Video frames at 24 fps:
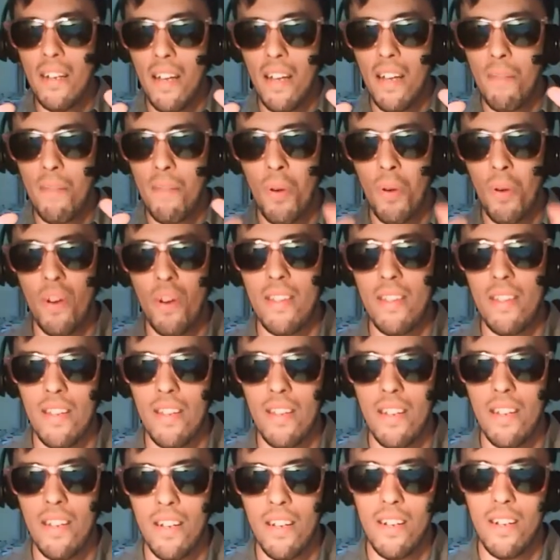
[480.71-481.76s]
important
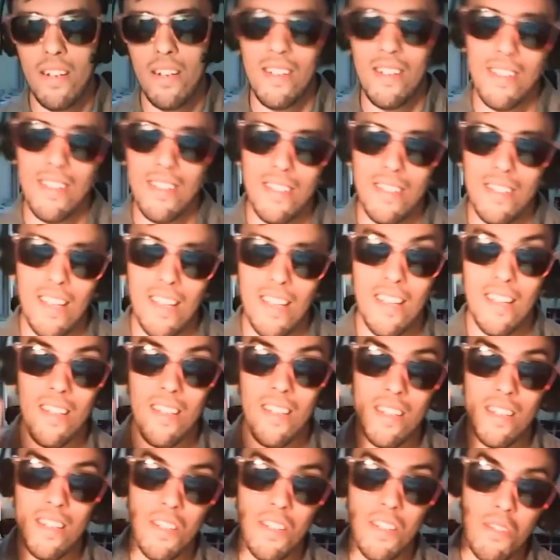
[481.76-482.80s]
thing here is that
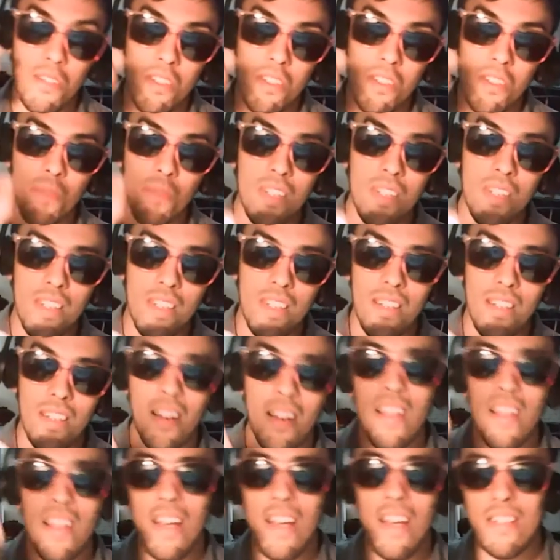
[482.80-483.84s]
Tilda Swinton
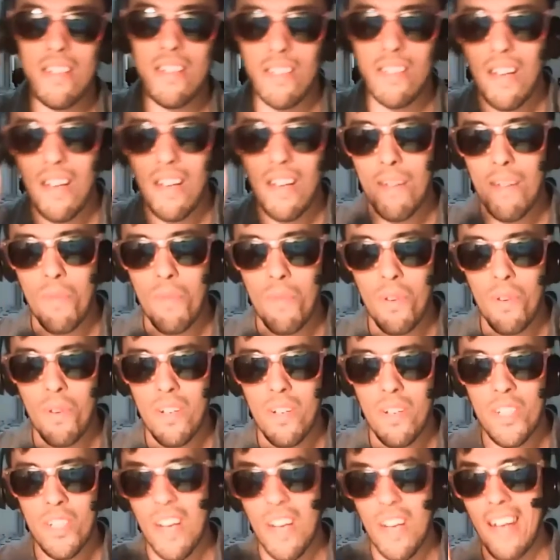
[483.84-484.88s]
has a lot more
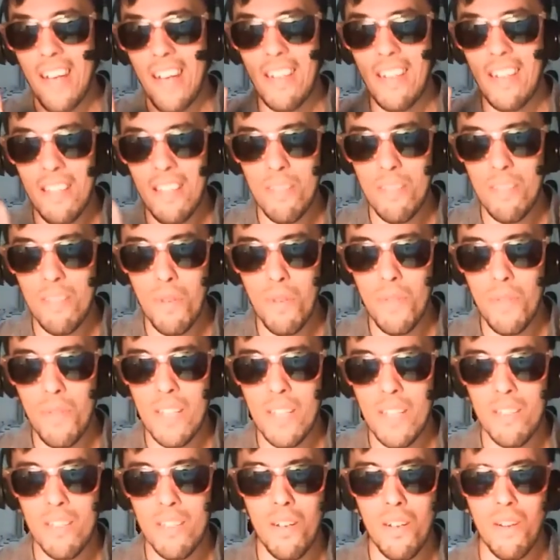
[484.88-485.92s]
shine in this movie,
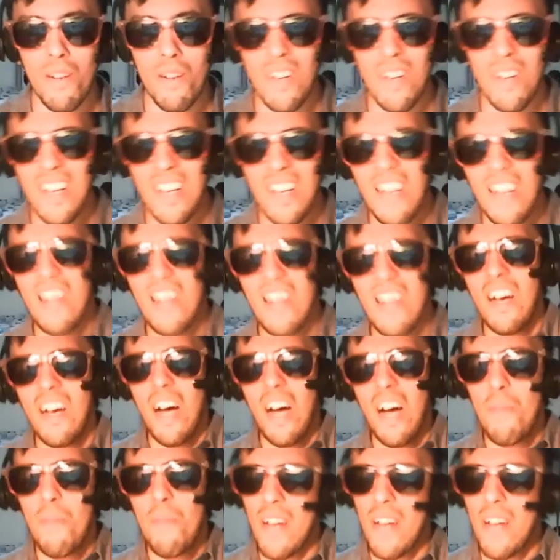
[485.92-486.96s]
so
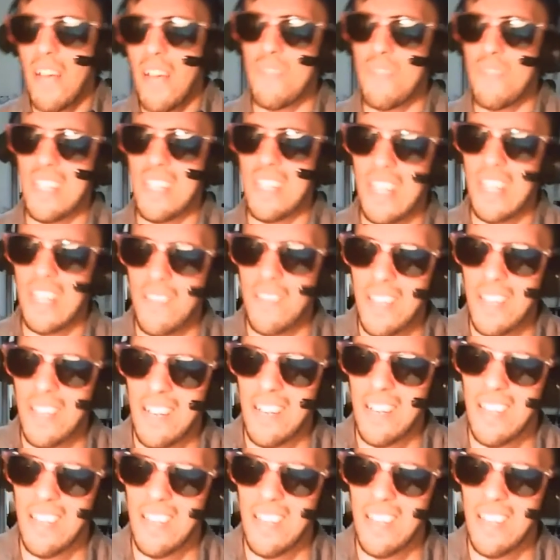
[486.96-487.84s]
I'm going to have to give it